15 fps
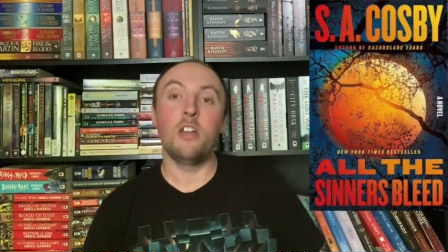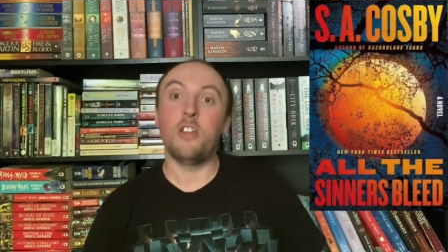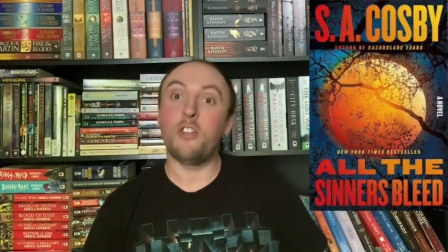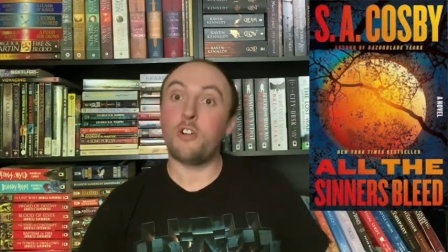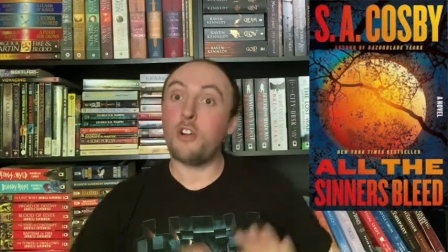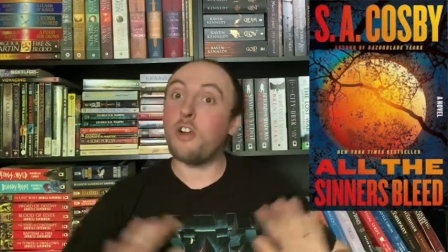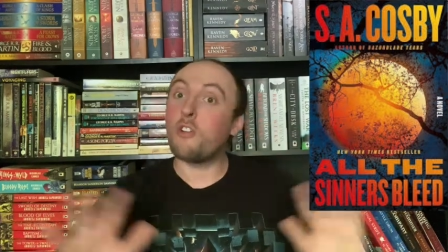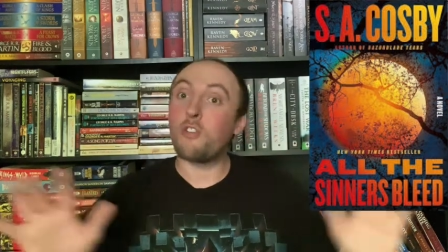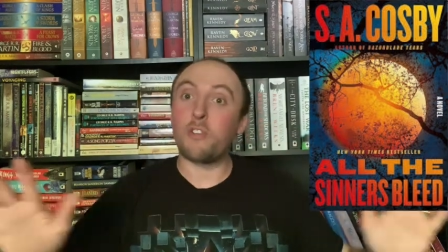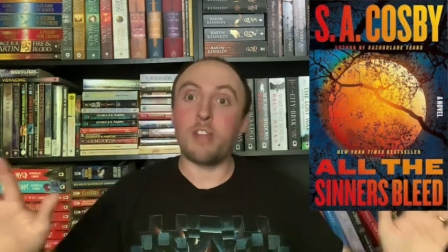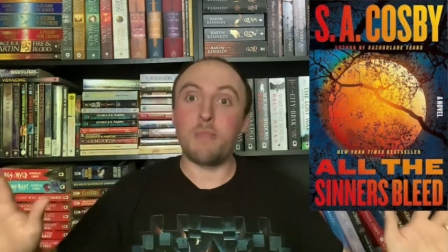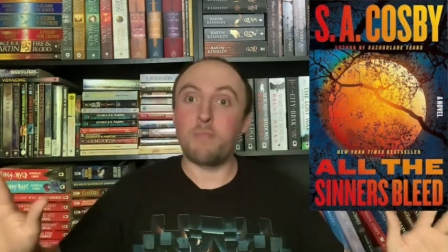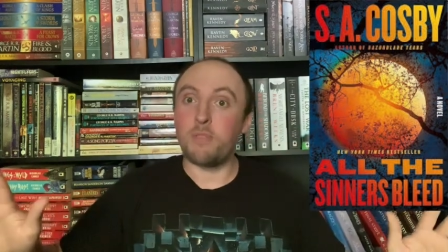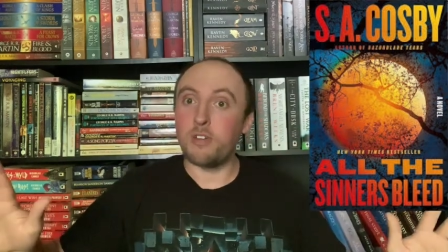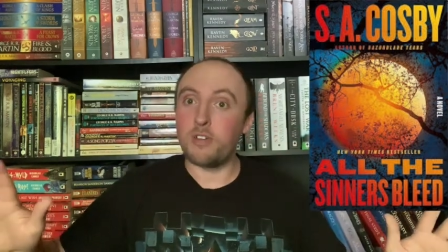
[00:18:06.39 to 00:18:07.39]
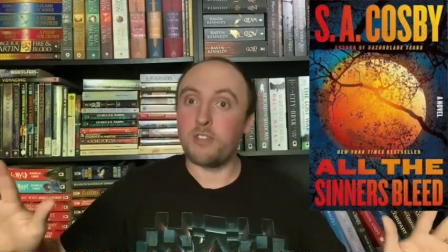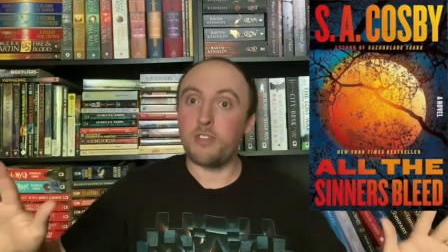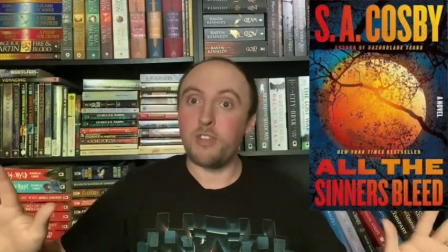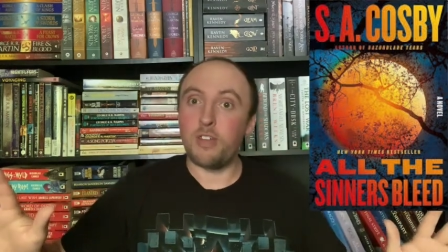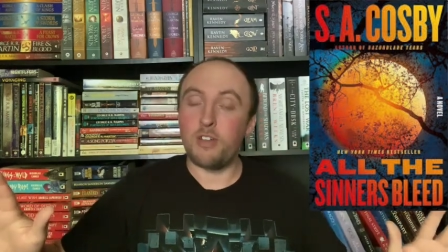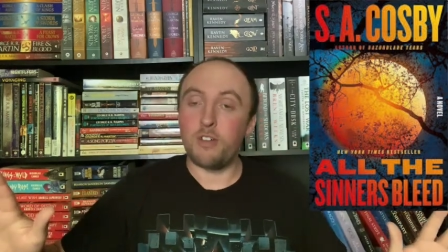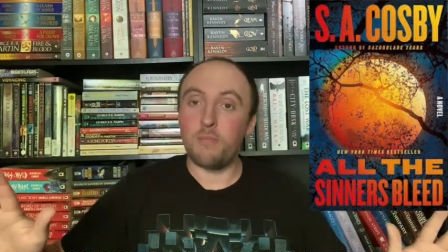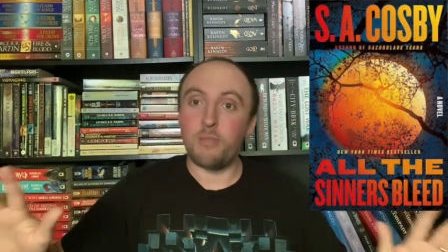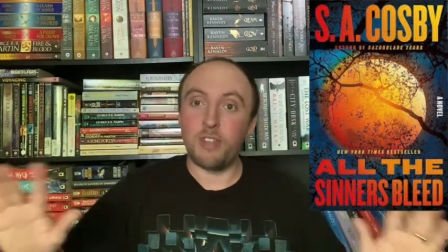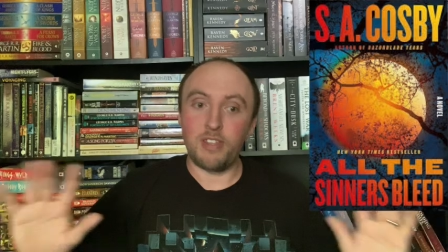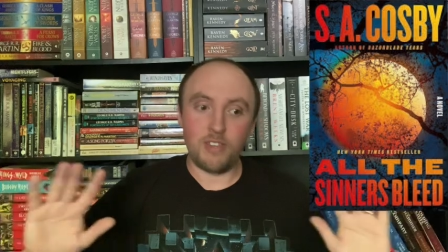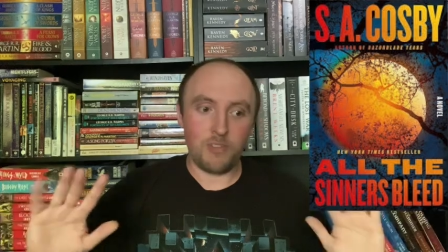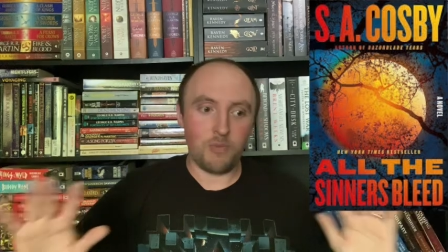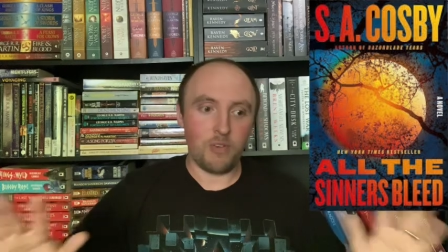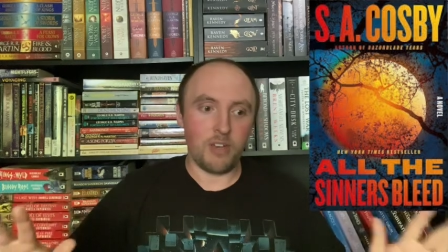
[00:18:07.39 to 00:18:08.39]
They're all great books though, but
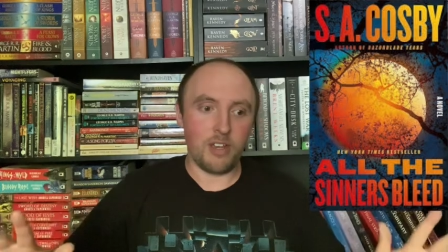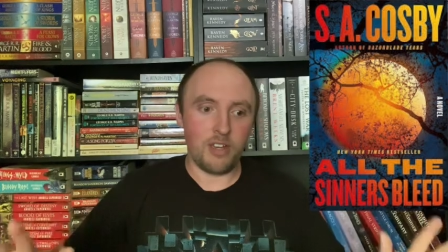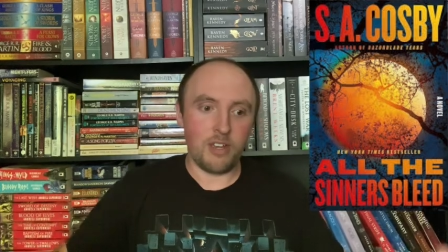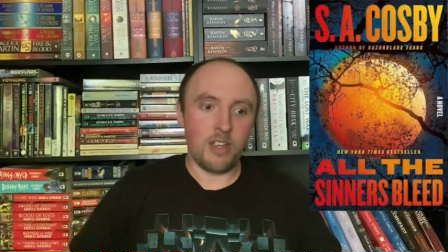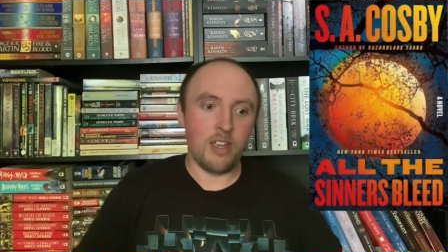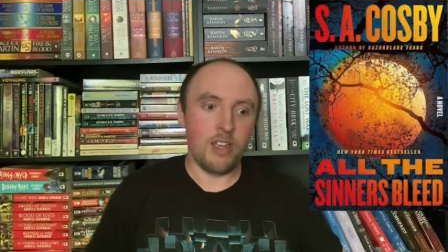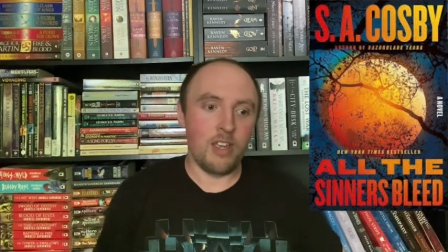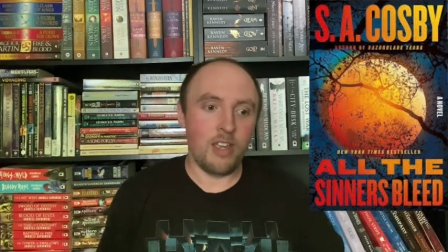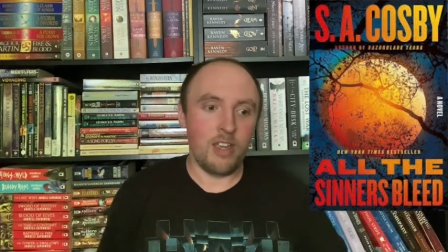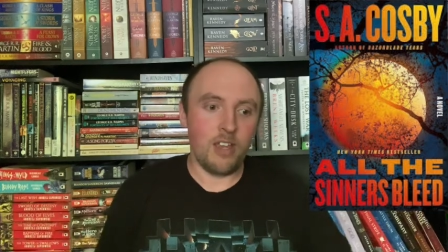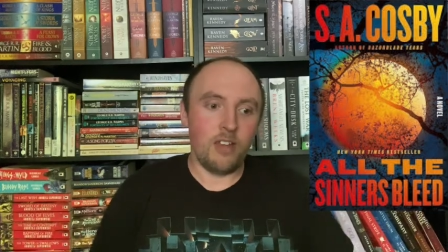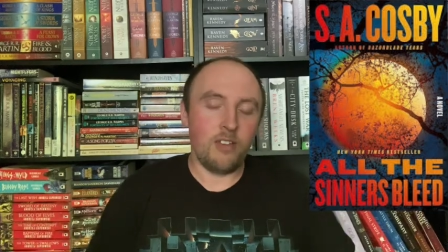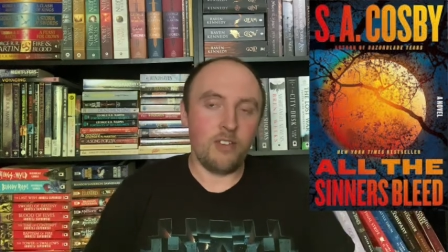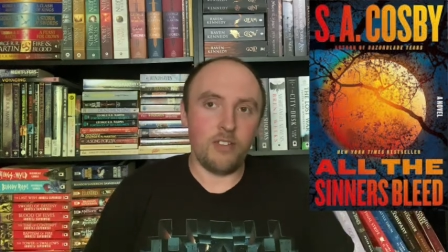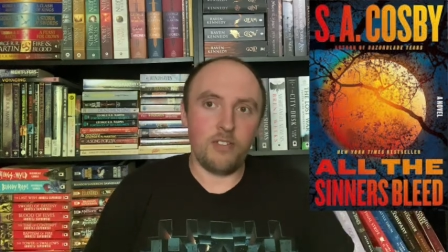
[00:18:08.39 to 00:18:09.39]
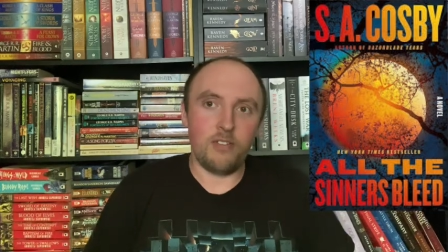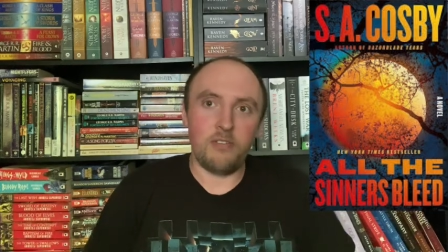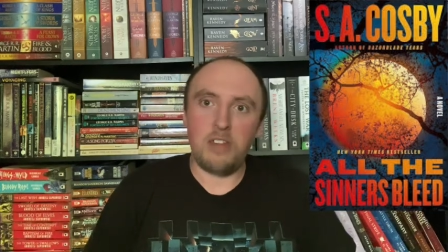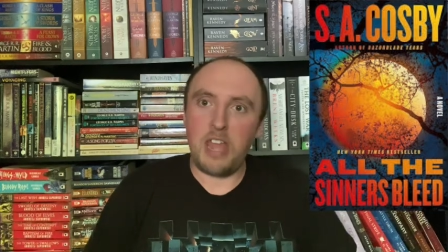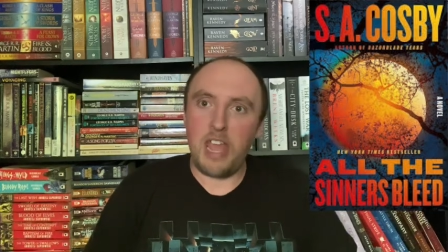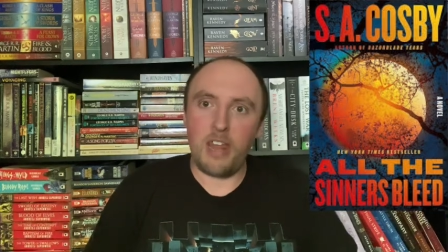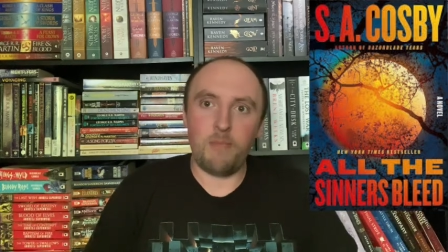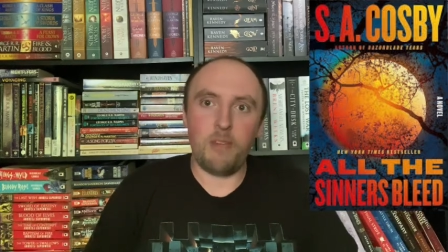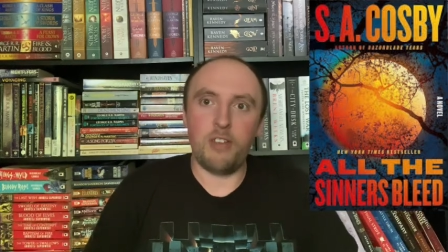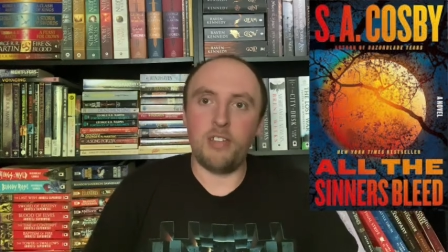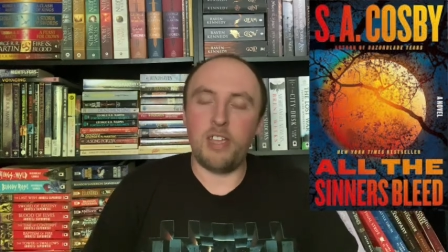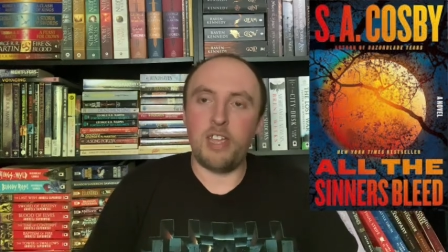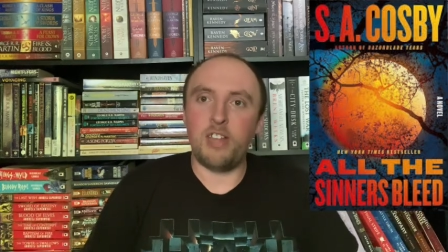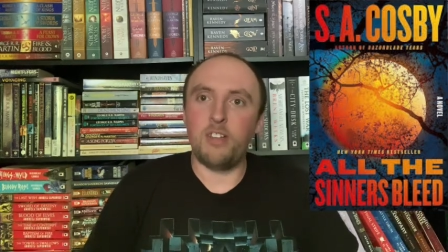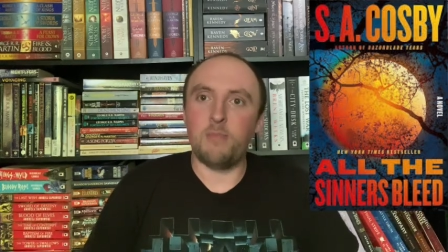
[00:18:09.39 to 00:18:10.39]
this one just had me on
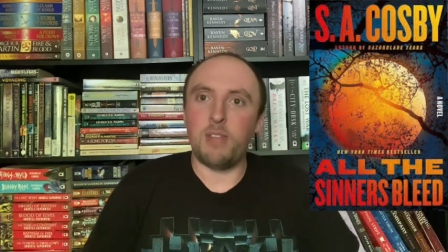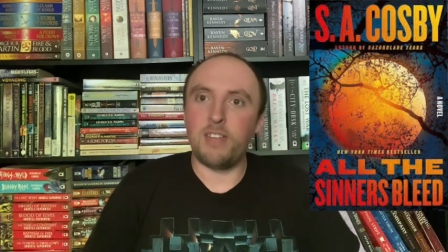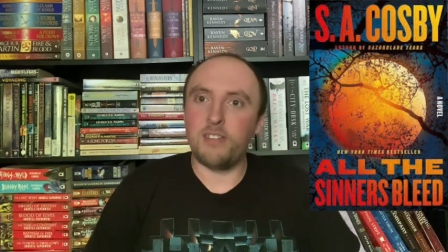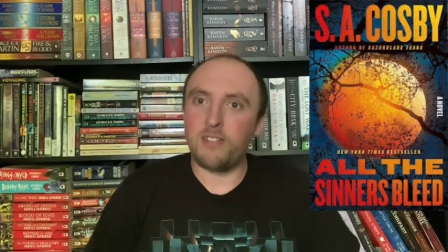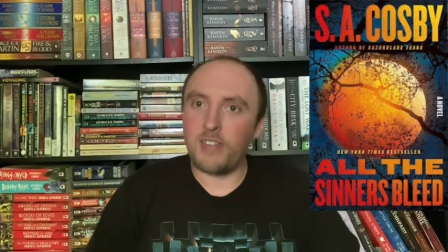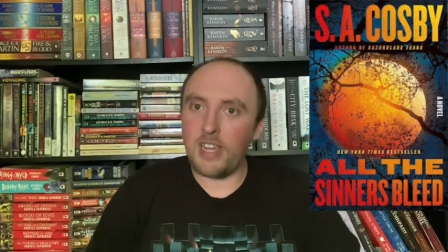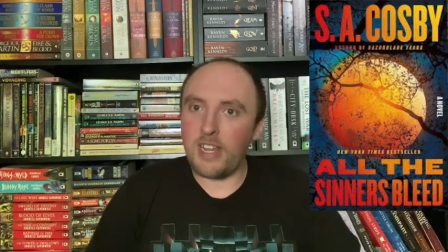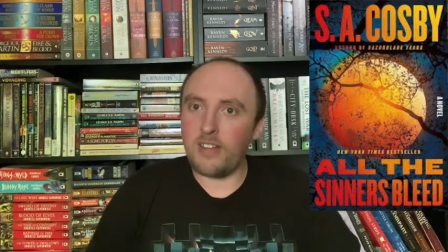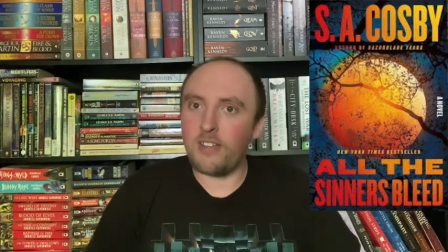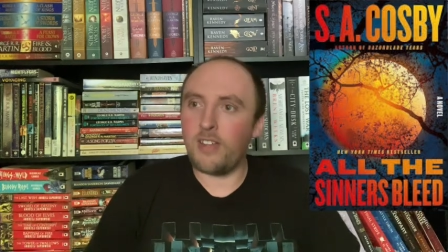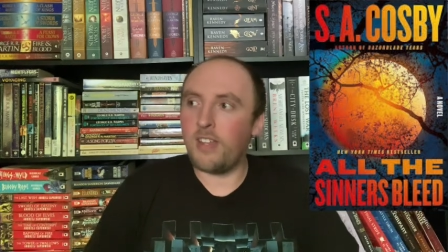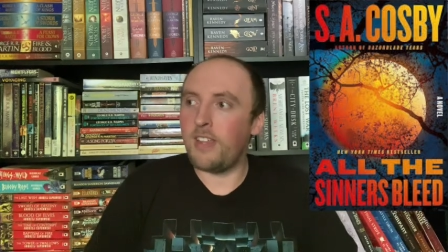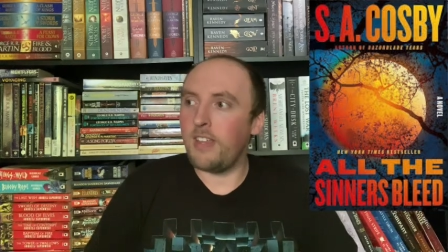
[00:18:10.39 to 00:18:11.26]
the edge of my seat.